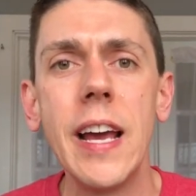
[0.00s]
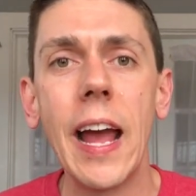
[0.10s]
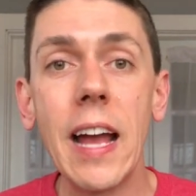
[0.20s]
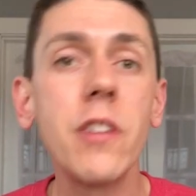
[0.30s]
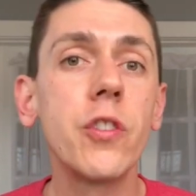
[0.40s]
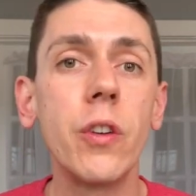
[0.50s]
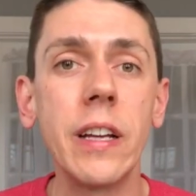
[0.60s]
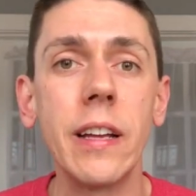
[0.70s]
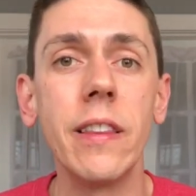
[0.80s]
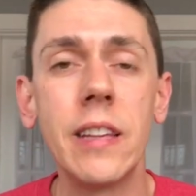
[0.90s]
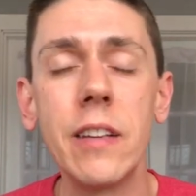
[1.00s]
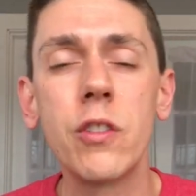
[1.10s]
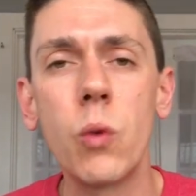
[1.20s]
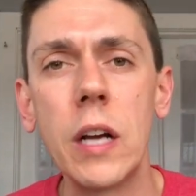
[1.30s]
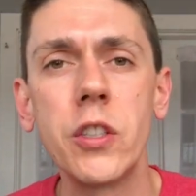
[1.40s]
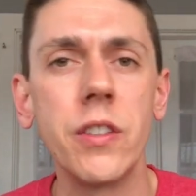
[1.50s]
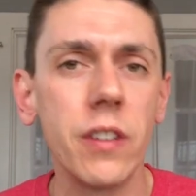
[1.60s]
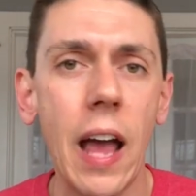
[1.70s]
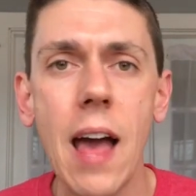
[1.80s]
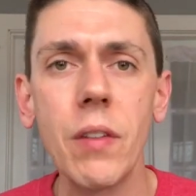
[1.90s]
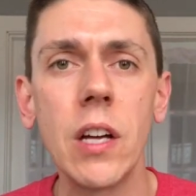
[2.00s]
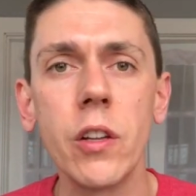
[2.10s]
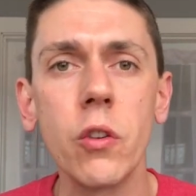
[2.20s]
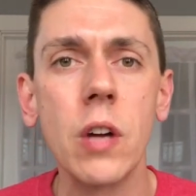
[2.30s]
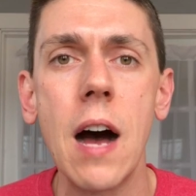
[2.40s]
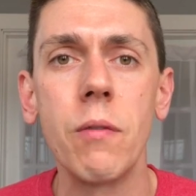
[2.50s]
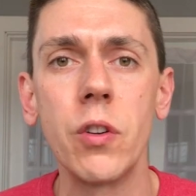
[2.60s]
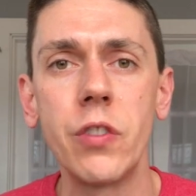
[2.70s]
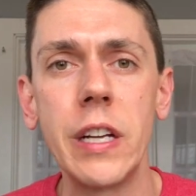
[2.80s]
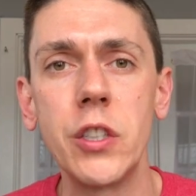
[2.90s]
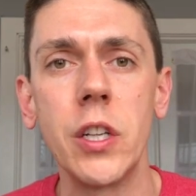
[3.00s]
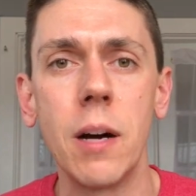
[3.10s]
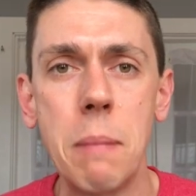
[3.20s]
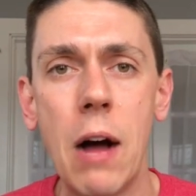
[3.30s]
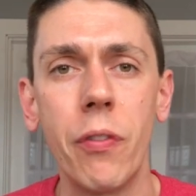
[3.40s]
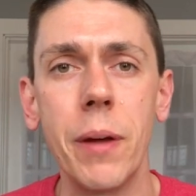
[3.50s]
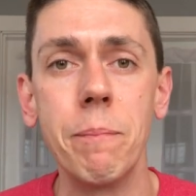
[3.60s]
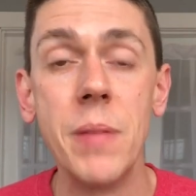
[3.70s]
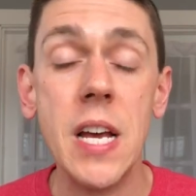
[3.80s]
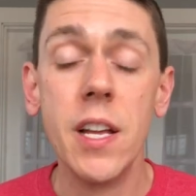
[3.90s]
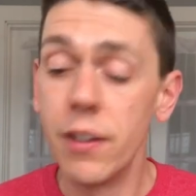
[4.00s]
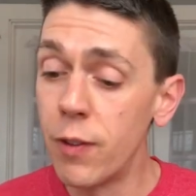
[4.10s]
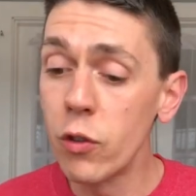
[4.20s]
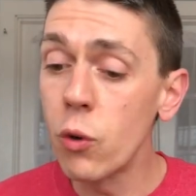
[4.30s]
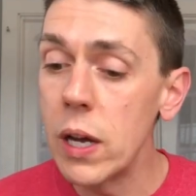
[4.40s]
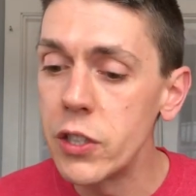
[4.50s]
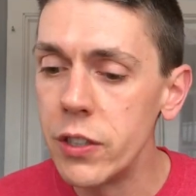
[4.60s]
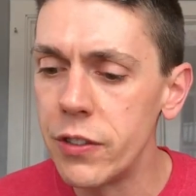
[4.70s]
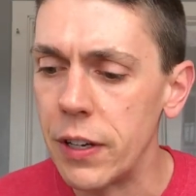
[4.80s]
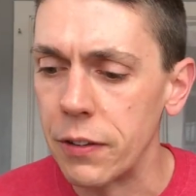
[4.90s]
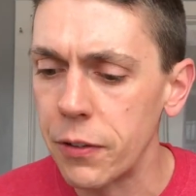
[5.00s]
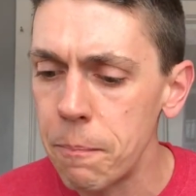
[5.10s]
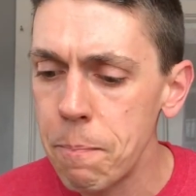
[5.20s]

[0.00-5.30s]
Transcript: answering these questions and having a little conversation about them. The first question is this: